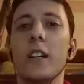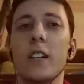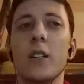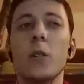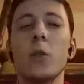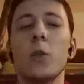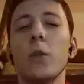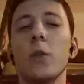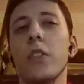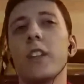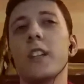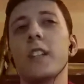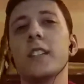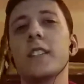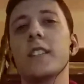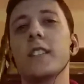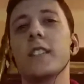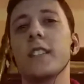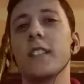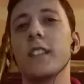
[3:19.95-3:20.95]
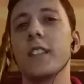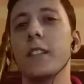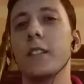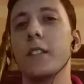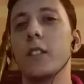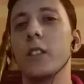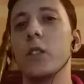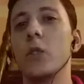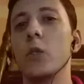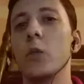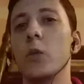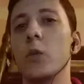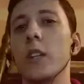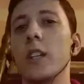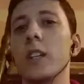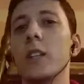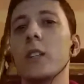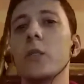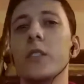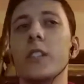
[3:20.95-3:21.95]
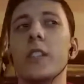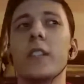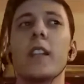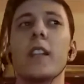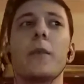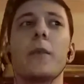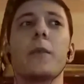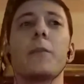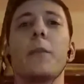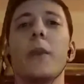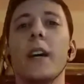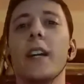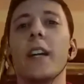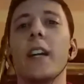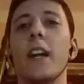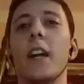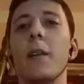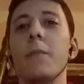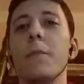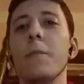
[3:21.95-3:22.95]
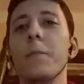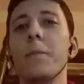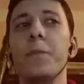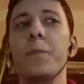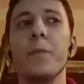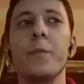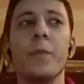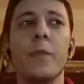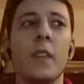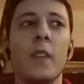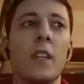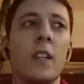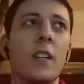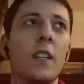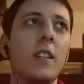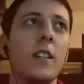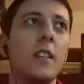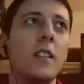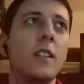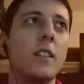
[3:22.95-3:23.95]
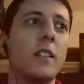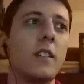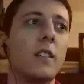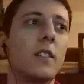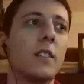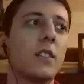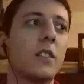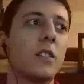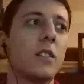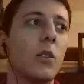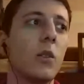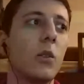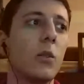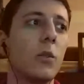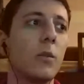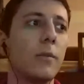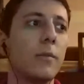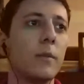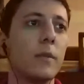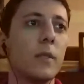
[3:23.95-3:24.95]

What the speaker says: cool things to include in my game. So